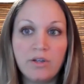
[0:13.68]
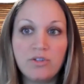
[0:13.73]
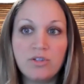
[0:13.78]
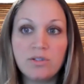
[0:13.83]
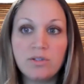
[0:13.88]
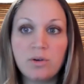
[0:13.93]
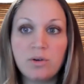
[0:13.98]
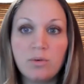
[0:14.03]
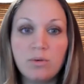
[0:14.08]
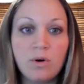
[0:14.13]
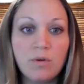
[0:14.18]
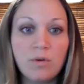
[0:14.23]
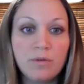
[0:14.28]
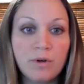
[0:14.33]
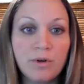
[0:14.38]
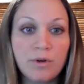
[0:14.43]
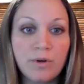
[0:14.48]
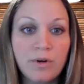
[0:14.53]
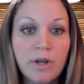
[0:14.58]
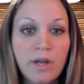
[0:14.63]
just go
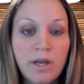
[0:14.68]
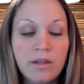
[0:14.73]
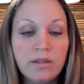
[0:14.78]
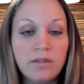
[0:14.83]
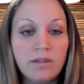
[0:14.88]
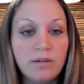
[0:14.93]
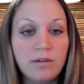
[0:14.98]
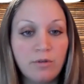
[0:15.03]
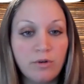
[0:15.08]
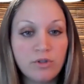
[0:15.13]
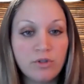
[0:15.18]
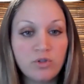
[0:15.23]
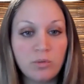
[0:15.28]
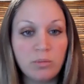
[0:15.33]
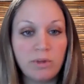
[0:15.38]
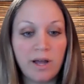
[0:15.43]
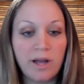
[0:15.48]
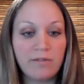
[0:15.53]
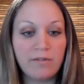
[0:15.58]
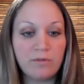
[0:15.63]
over the
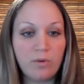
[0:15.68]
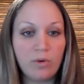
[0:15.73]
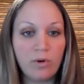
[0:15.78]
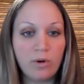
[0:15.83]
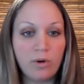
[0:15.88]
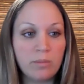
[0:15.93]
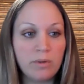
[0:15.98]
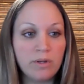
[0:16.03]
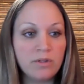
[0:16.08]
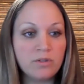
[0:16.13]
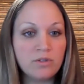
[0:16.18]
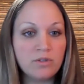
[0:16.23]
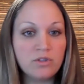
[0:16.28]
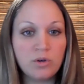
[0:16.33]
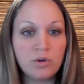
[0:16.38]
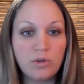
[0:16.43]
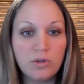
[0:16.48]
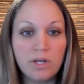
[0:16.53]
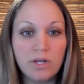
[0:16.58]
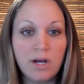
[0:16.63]
virtual platform and
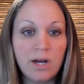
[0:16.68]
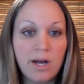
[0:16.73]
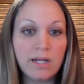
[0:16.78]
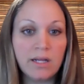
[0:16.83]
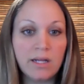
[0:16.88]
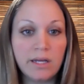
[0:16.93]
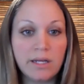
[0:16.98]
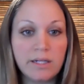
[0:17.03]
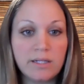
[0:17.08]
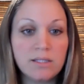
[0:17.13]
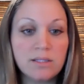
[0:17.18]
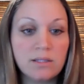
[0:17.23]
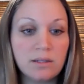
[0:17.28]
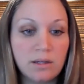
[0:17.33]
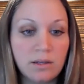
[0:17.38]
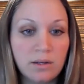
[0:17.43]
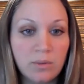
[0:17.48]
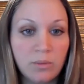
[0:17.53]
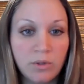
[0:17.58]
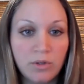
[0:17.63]
show you the highlights,
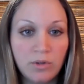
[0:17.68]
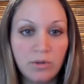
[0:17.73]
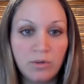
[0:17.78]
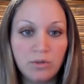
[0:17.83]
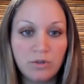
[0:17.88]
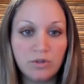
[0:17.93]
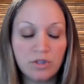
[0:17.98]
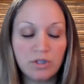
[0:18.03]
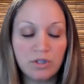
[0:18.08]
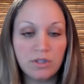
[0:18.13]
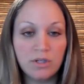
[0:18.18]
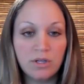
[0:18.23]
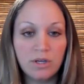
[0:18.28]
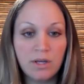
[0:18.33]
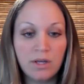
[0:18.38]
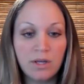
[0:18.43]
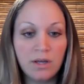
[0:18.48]
what you should